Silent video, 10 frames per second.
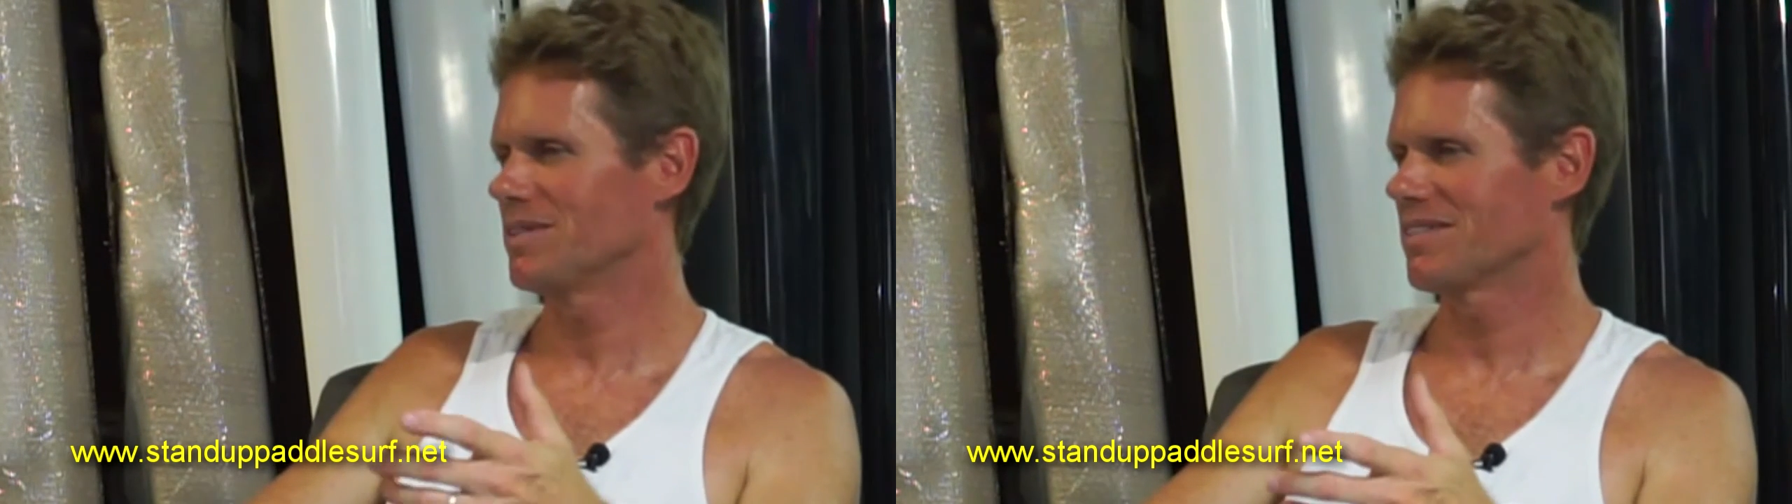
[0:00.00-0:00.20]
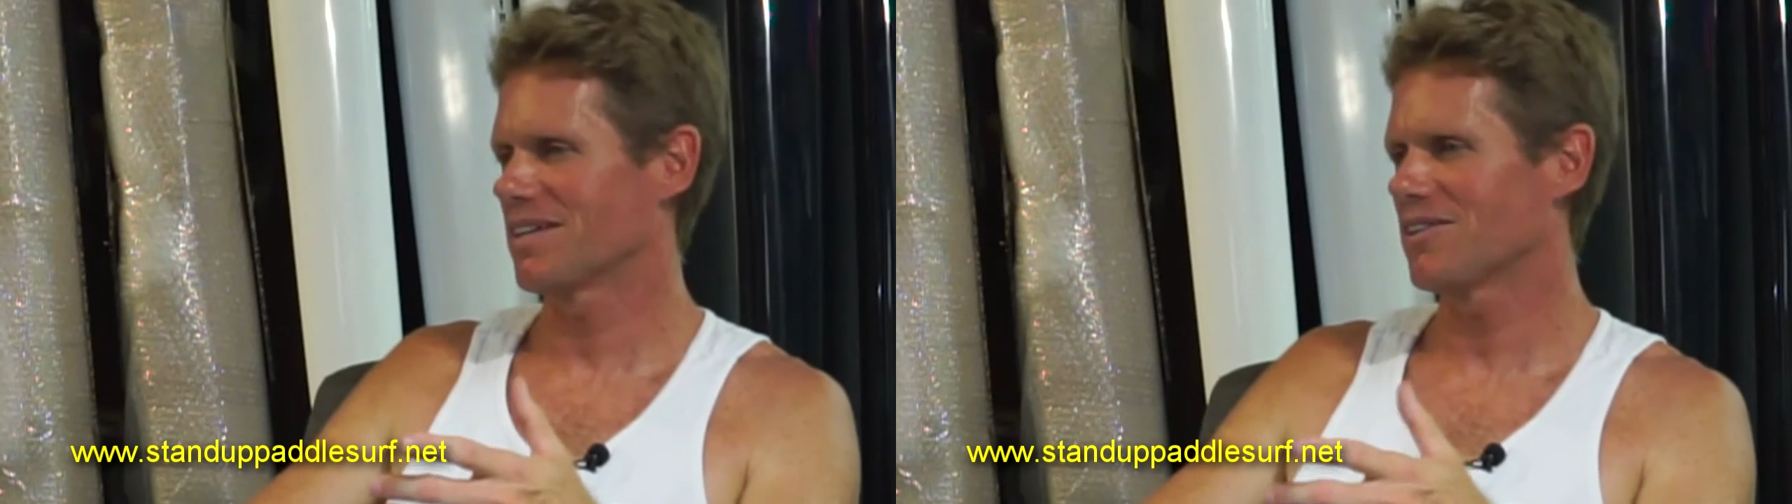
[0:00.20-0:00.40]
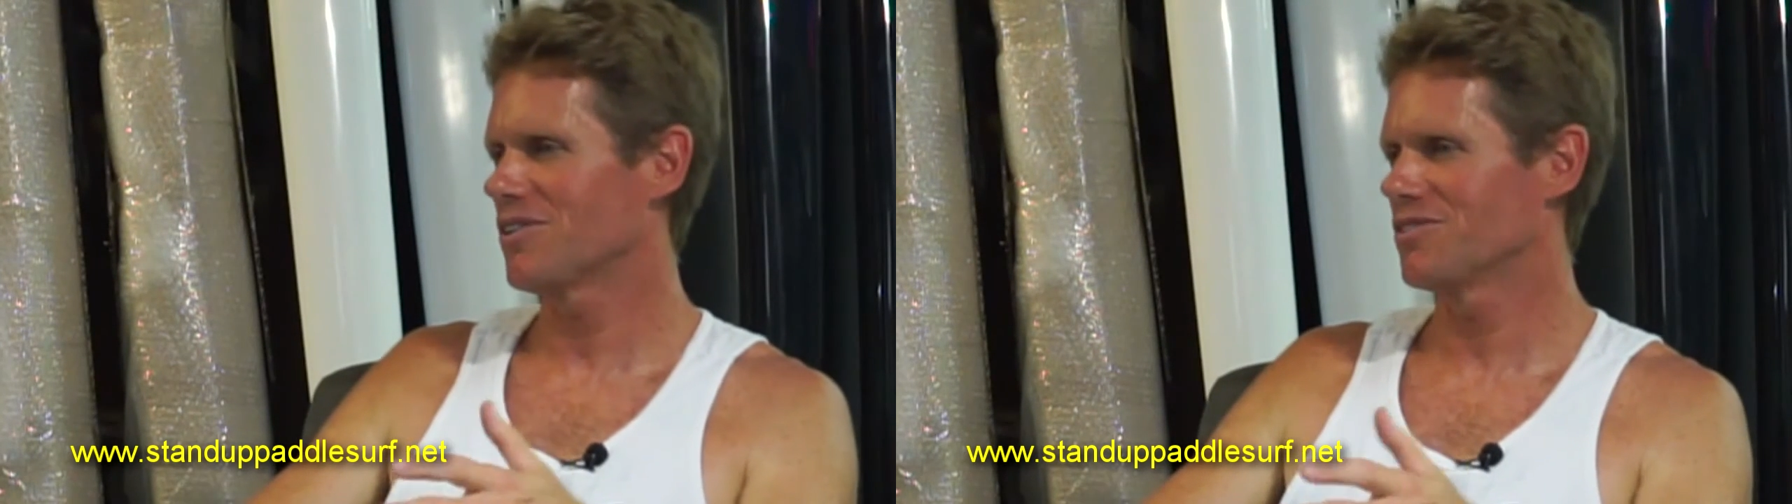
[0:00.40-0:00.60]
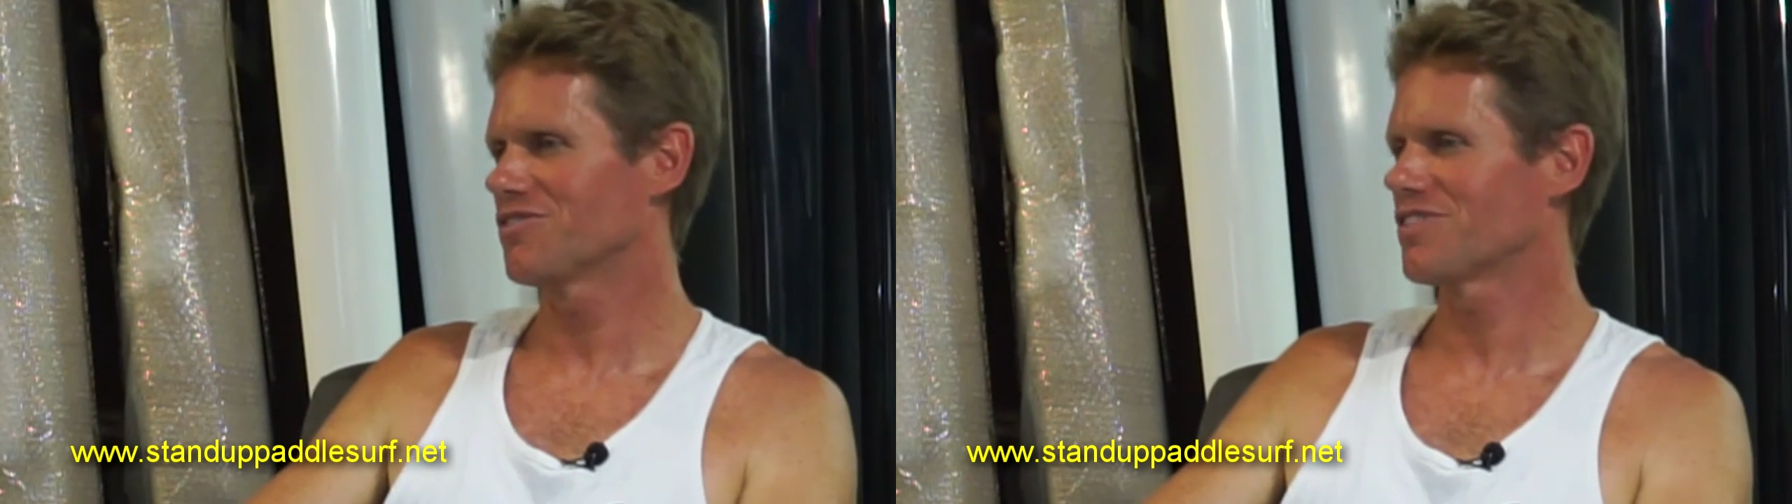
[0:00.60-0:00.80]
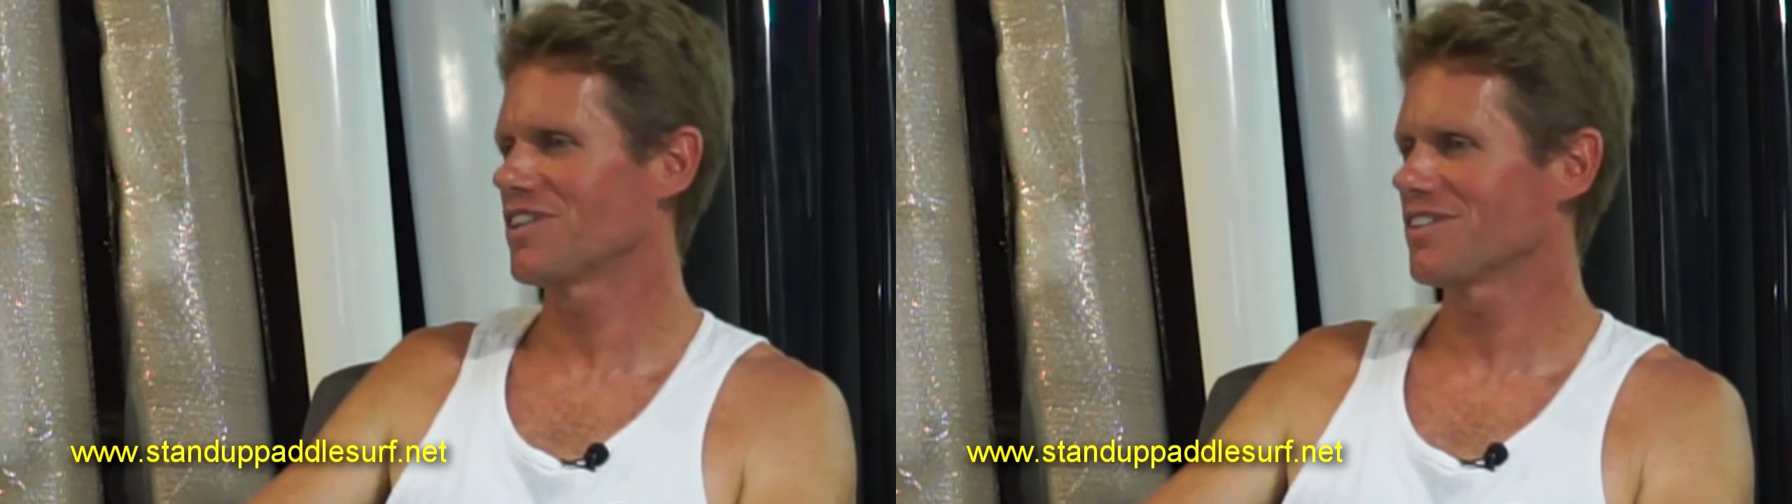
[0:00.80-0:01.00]
He's like, "Oh, you're
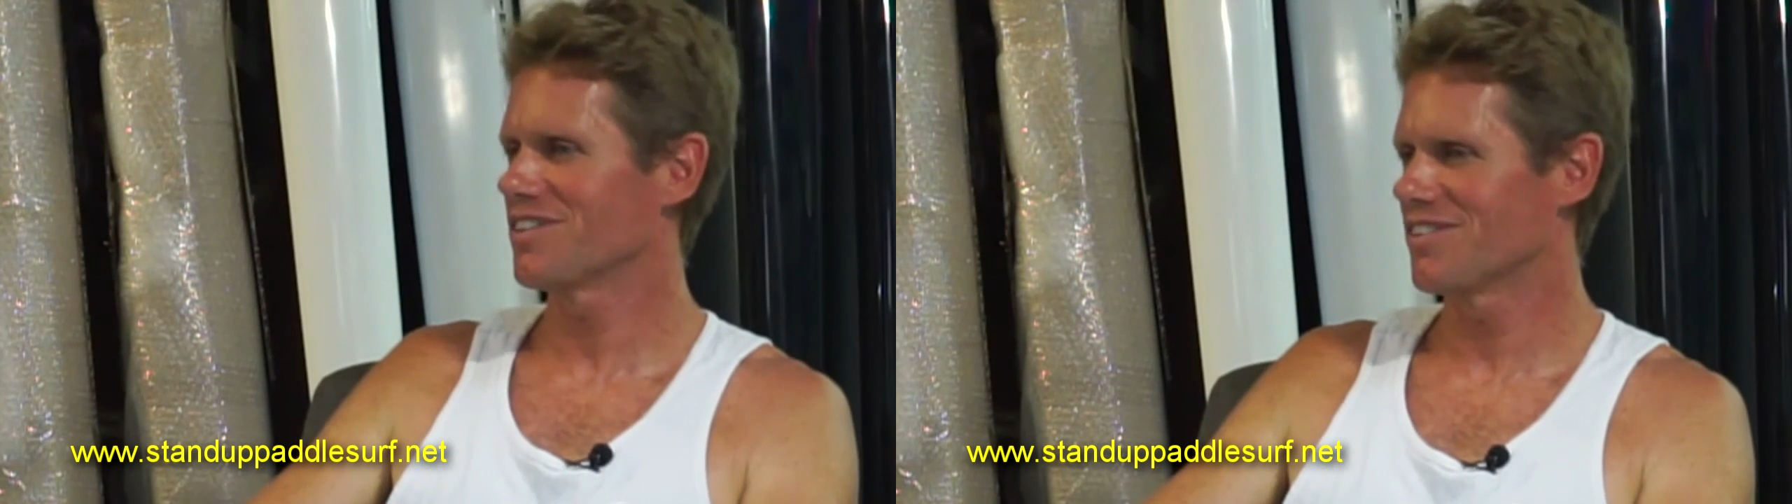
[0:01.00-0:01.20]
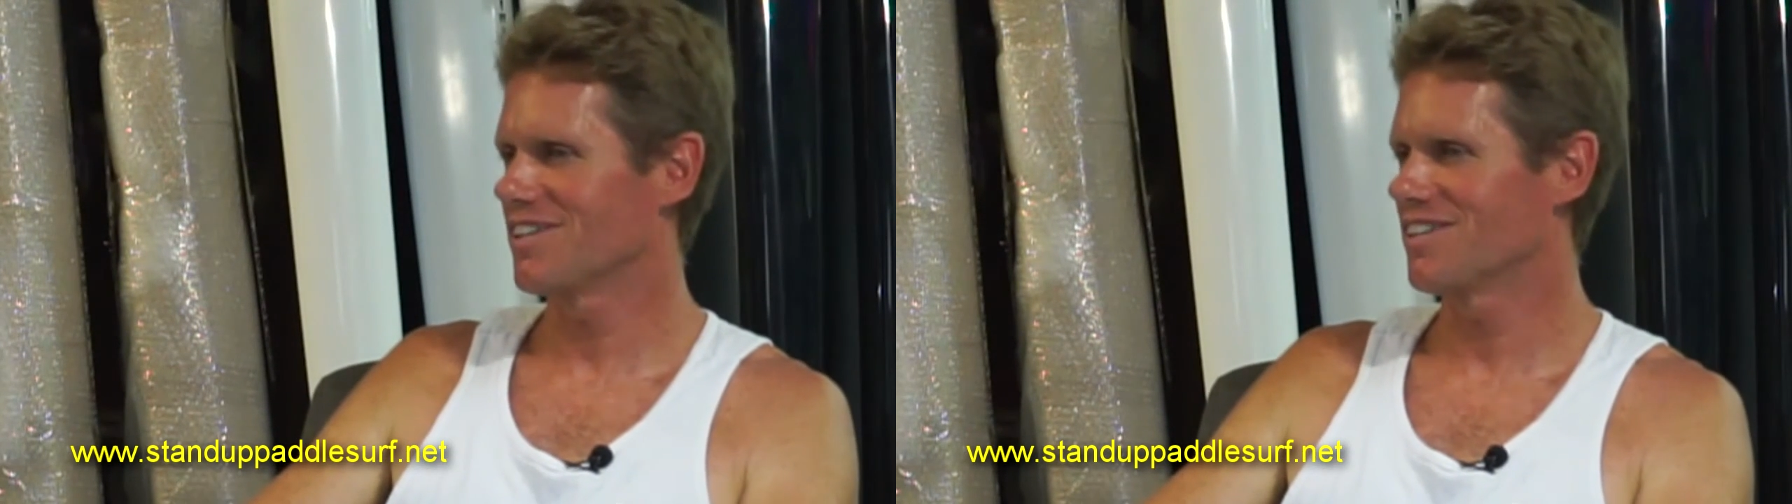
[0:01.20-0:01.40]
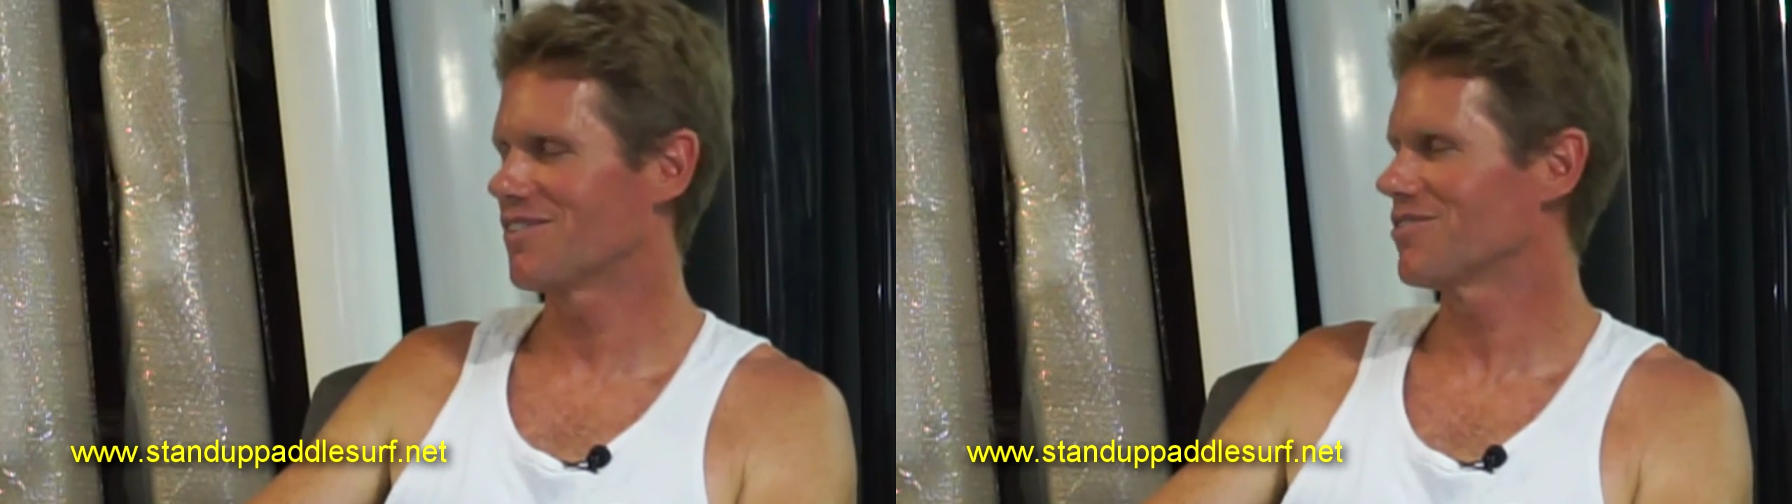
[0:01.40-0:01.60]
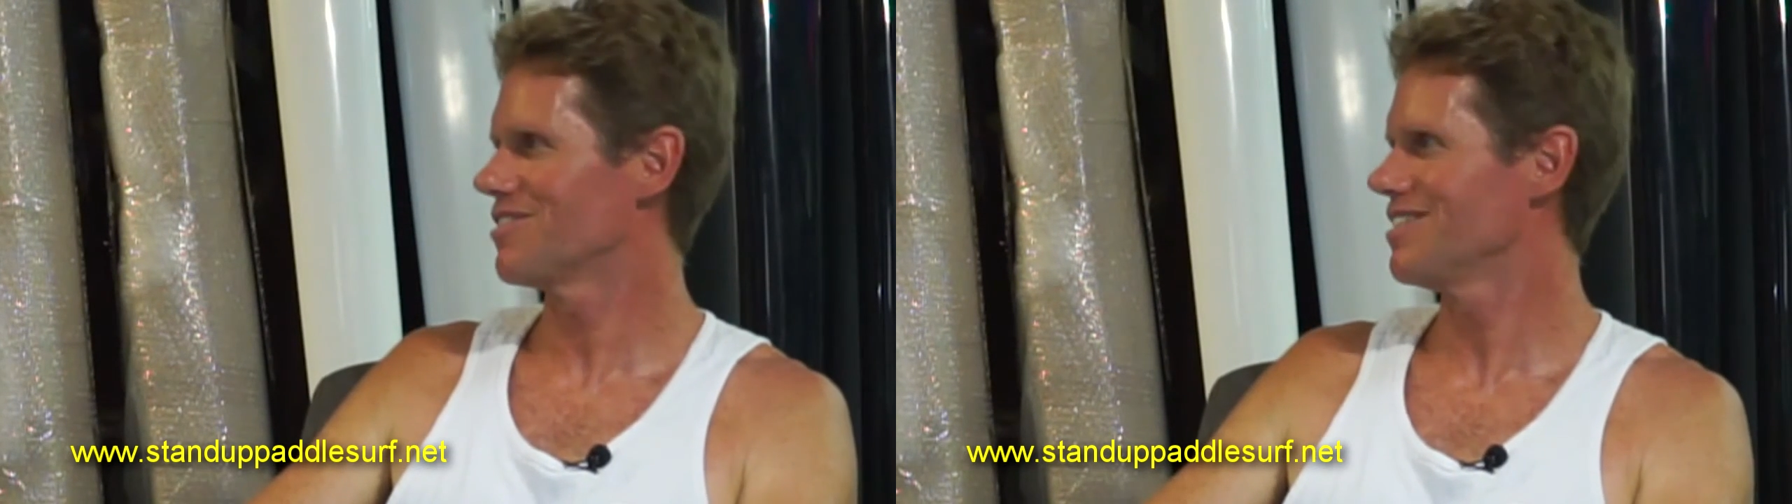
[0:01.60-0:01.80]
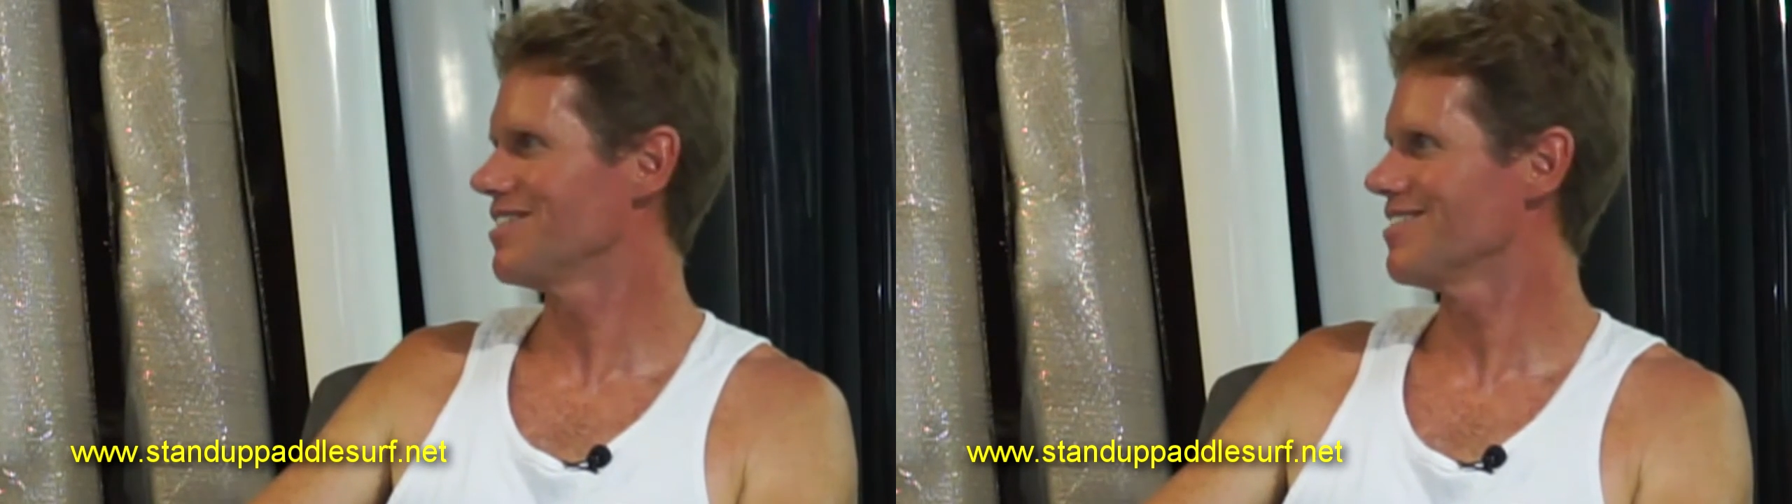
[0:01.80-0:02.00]
starting in third
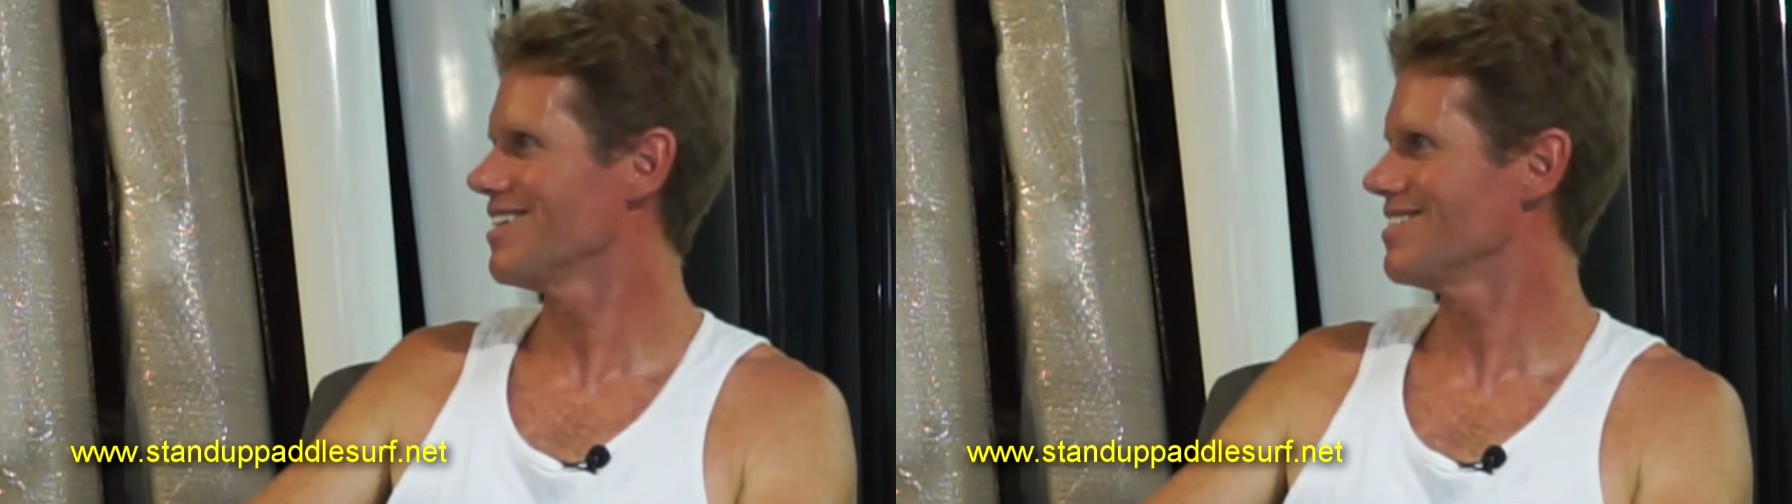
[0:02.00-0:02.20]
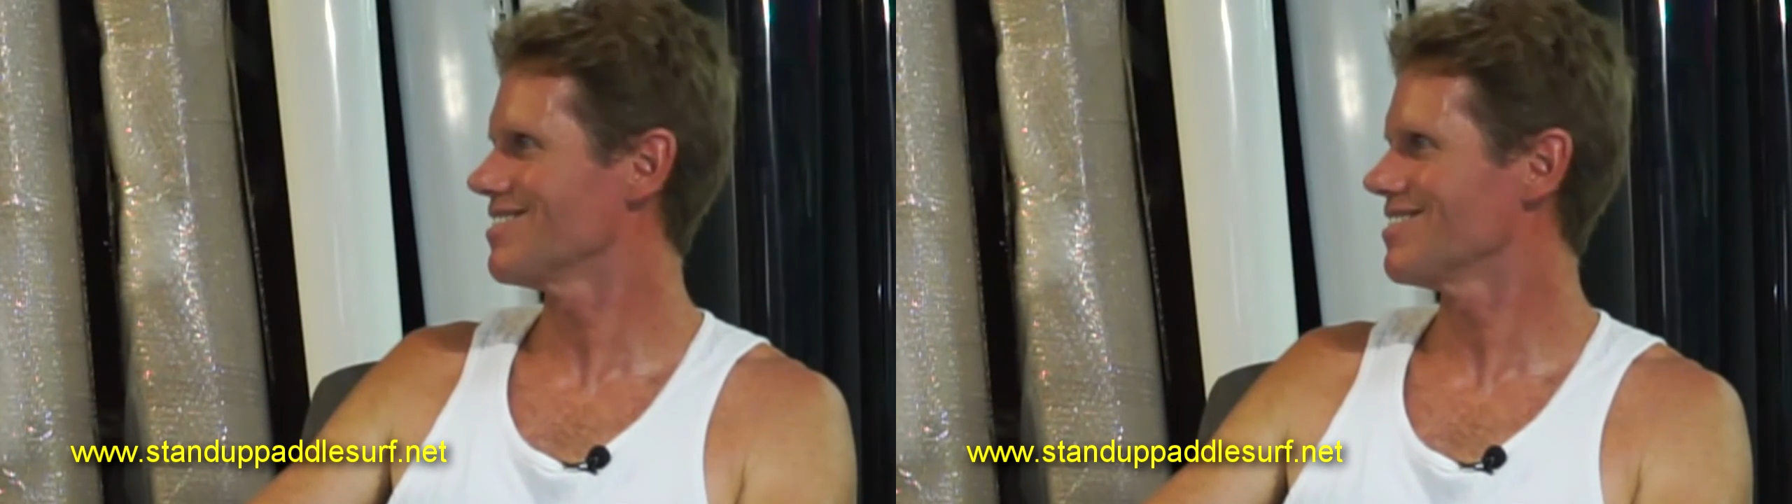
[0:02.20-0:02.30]
gear, right?"